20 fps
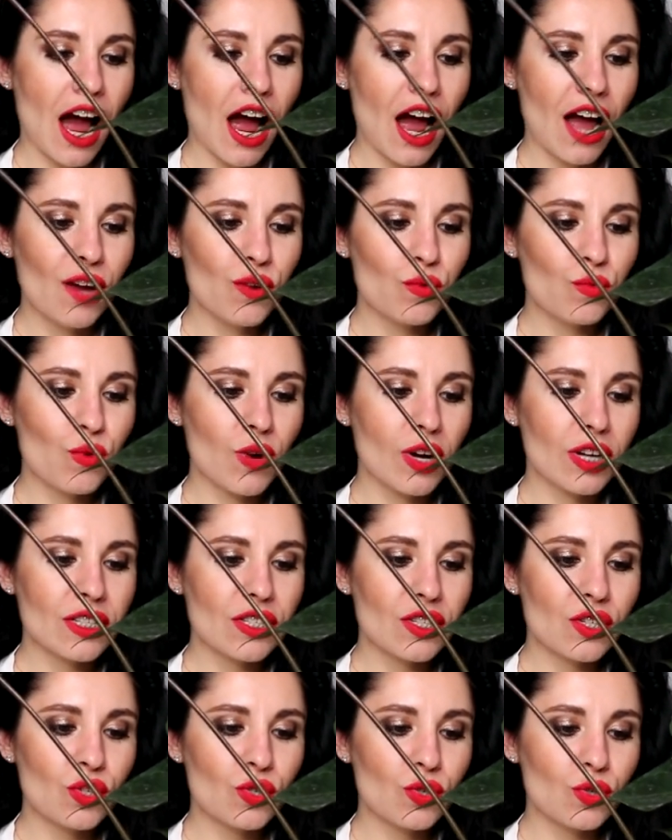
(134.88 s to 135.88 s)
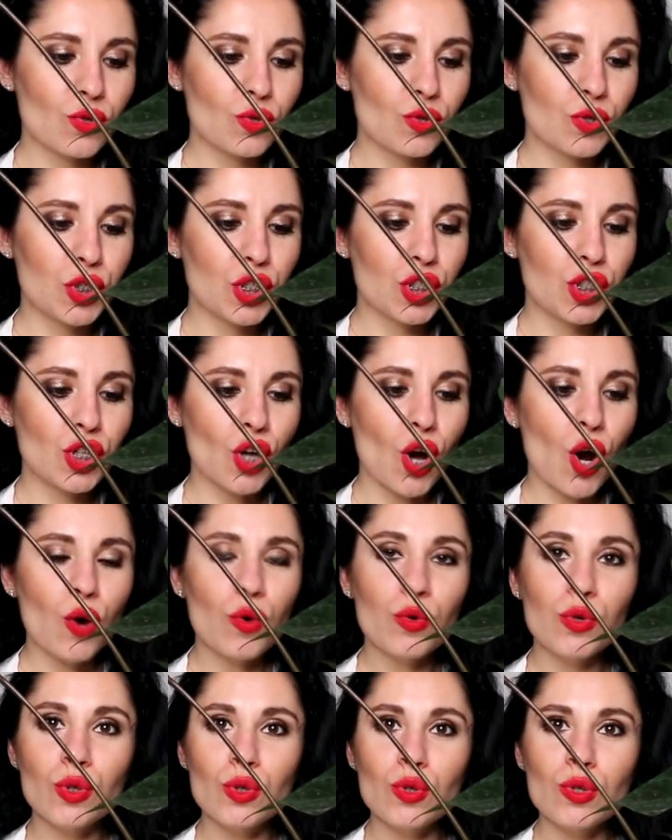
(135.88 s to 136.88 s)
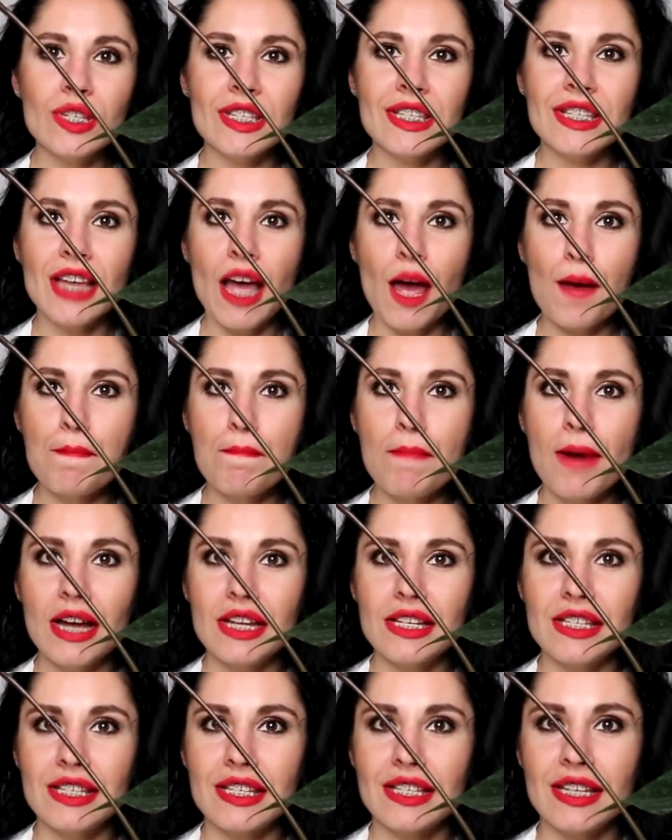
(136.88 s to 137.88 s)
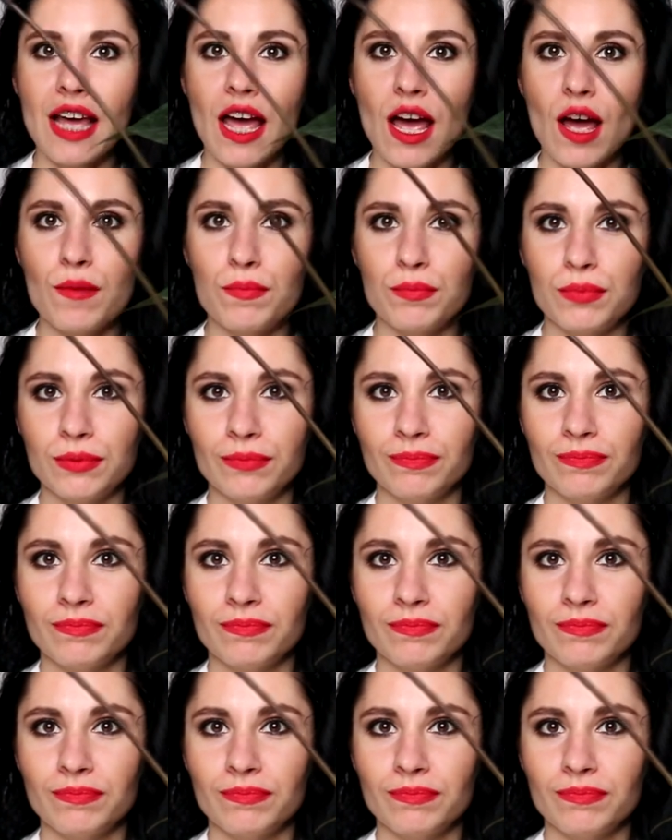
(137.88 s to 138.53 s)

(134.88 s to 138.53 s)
I want to show you step by step